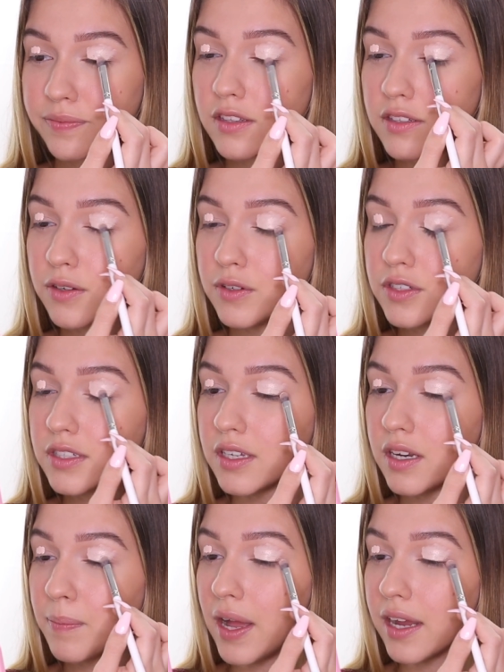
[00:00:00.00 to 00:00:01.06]
So we're just
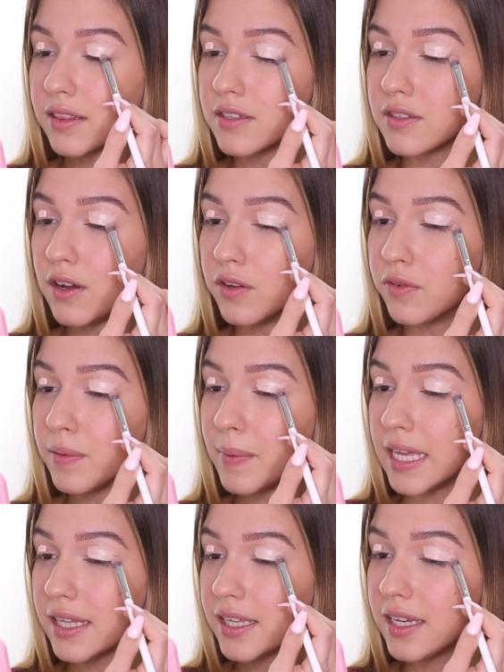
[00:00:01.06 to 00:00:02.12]
gonna pack this all over
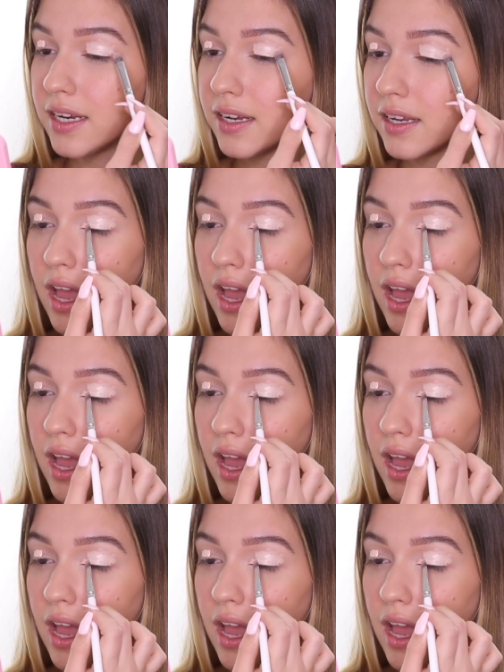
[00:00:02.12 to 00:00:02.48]
my lid